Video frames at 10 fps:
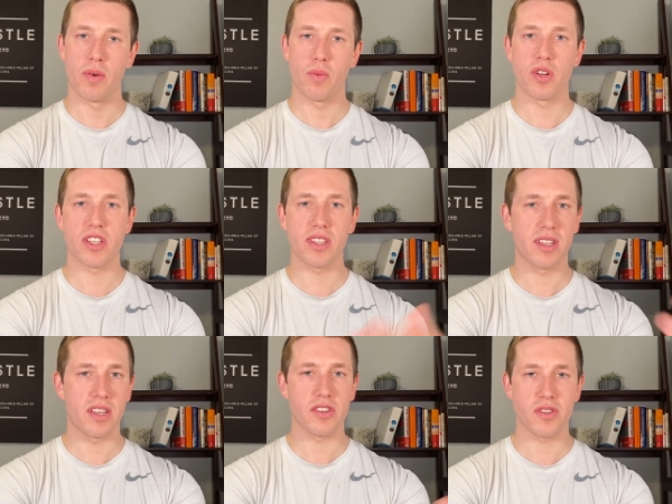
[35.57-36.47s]
which is an
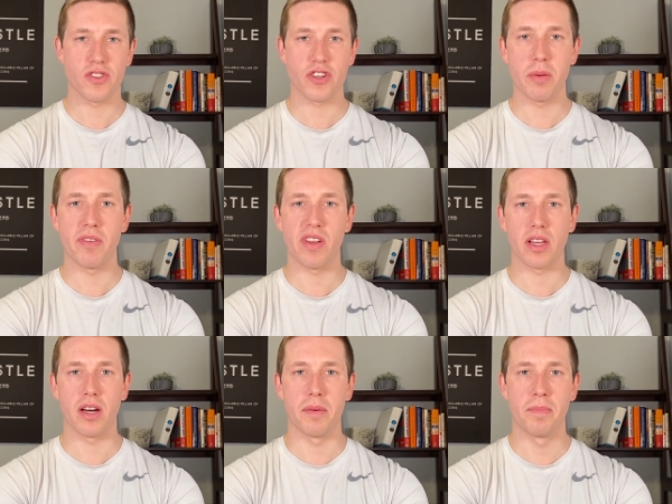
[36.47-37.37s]
additional stream of
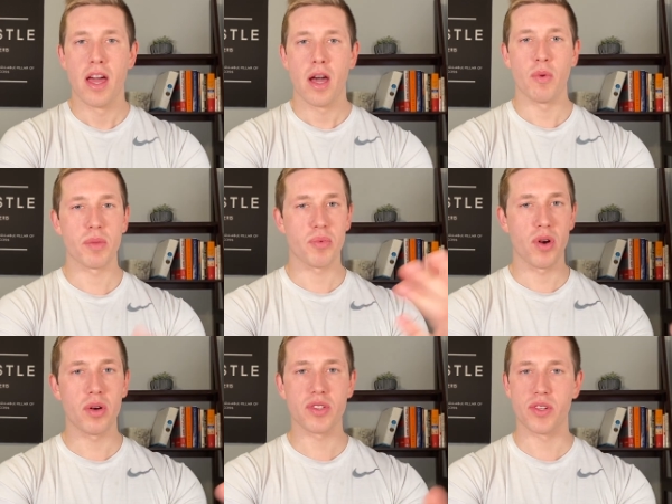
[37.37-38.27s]
income. And with
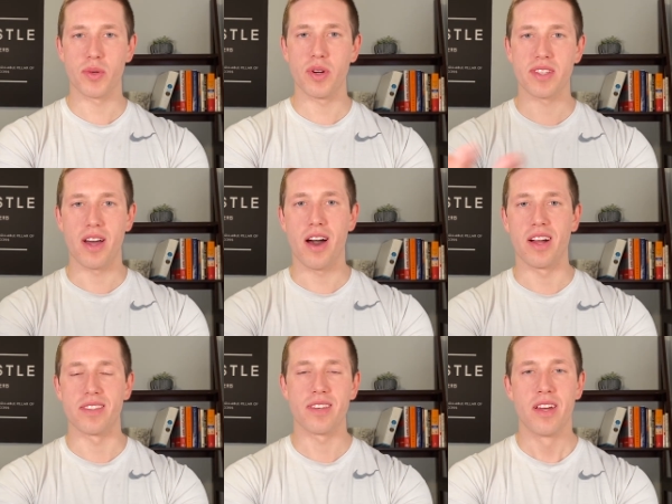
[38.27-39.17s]
pros, there's always
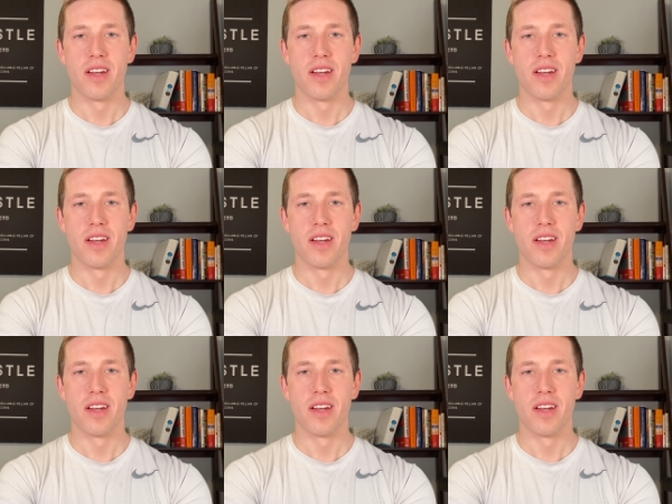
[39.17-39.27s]
cons.